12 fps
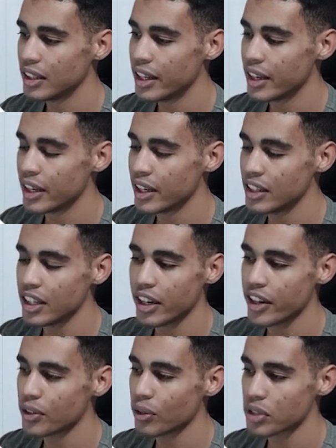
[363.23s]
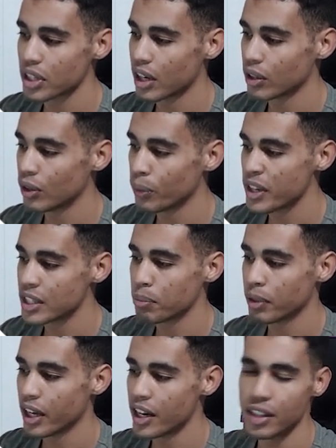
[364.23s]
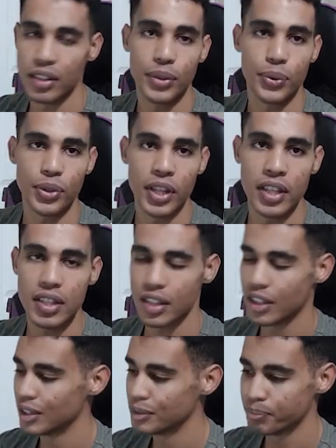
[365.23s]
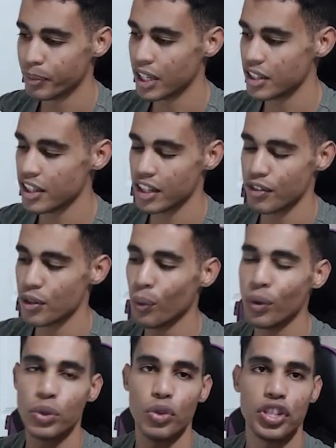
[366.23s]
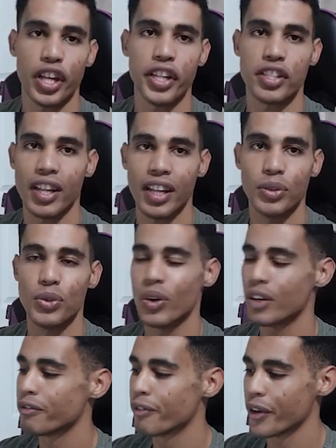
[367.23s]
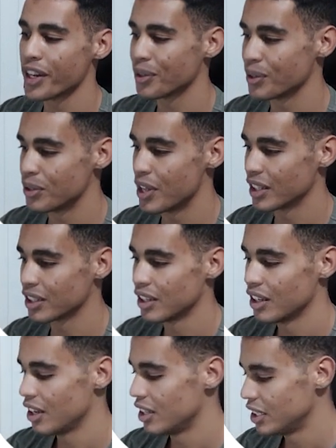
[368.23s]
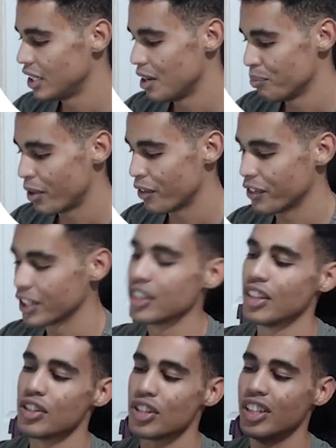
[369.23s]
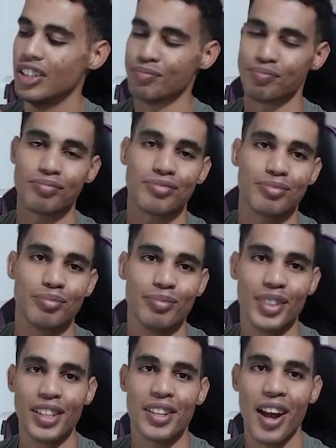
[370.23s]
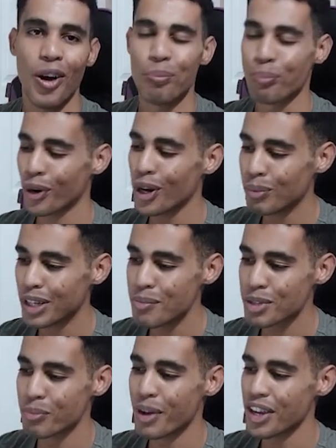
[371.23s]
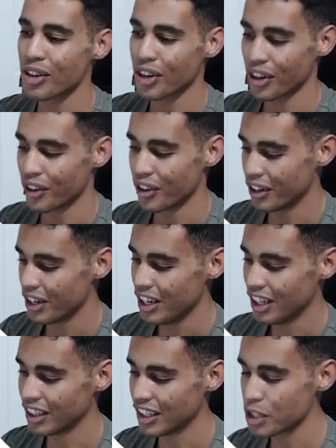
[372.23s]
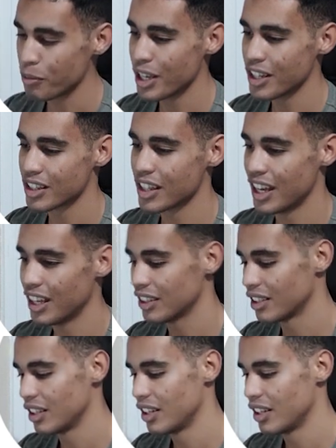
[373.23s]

the indicators are always applied to this, but yeah, if you want to change that, you are free to do that. Perfect. So now problems may occur, and this means that,